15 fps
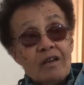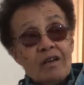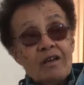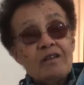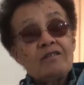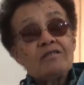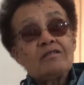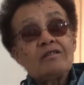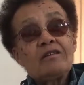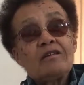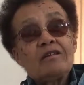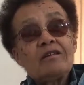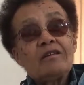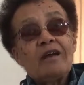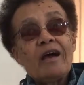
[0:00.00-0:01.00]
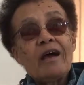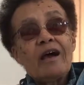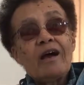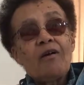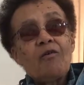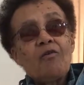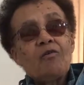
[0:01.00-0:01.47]
And he said,
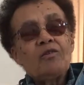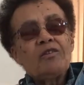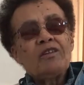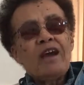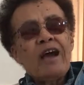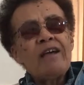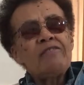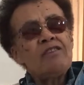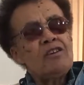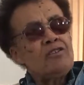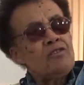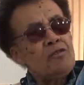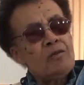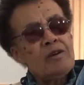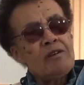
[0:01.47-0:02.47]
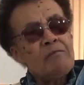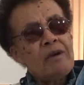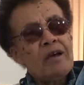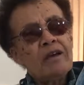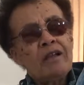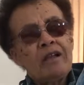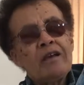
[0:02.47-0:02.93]
"I think you were in
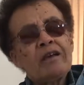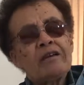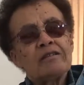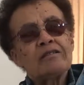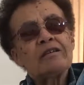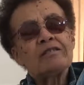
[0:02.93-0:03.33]
my class."